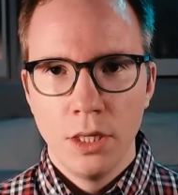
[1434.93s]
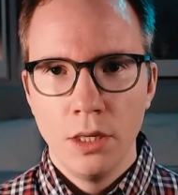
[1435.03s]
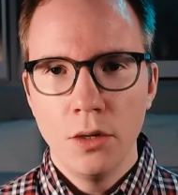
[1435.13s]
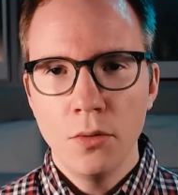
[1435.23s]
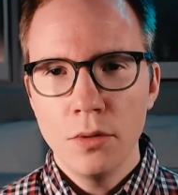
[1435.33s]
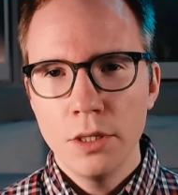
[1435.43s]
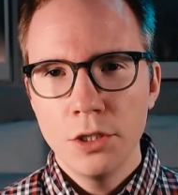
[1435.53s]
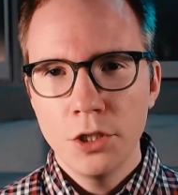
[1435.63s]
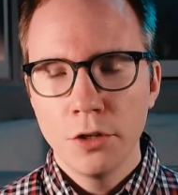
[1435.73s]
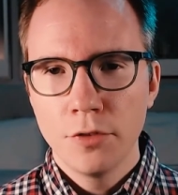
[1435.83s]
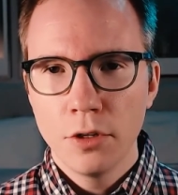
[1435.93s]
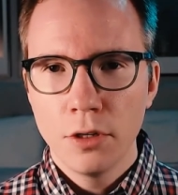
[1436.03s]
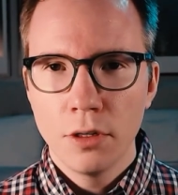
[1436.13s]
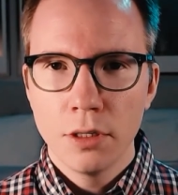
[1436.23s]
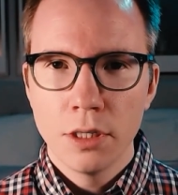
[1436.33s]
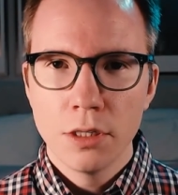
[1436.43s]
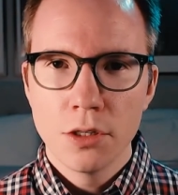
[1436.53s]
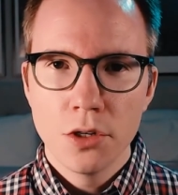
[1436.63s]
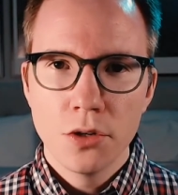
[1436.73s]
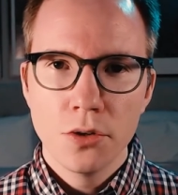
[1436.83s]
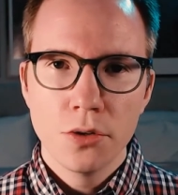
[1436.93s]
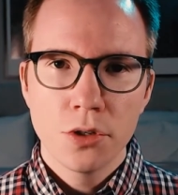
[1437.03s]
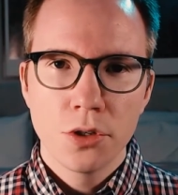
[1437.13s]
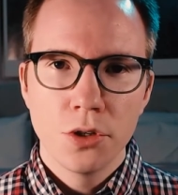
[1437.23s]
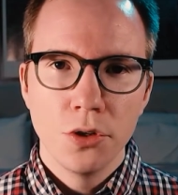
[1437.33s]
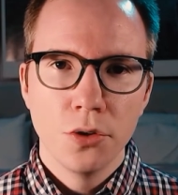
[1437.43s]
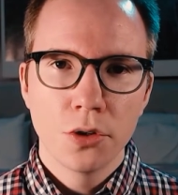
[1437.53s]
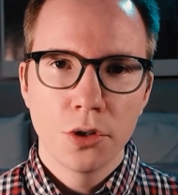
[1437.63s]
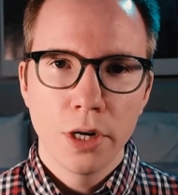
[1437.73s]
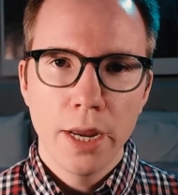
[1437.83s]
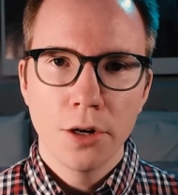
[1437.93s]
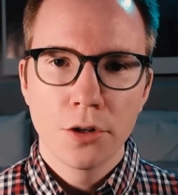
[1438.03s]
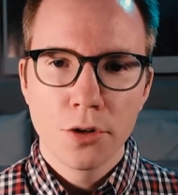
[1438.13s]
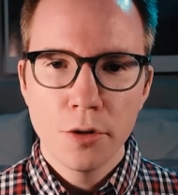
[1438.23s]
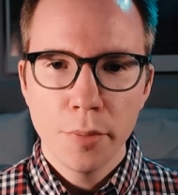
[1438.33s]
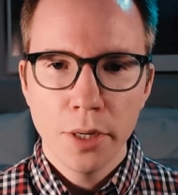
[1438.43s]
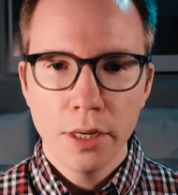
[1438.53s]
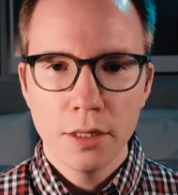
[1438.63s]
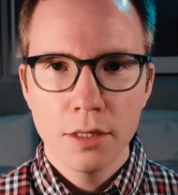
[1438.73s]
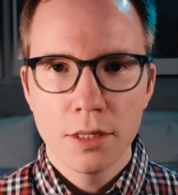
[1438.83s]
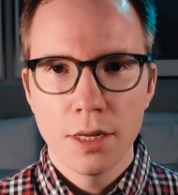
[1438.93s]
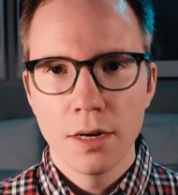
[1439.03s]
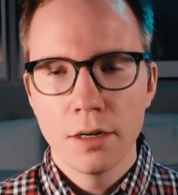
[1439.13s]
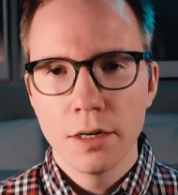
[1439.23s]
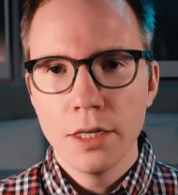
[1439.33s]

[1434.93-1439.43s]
Equal interval is used to create groupings that are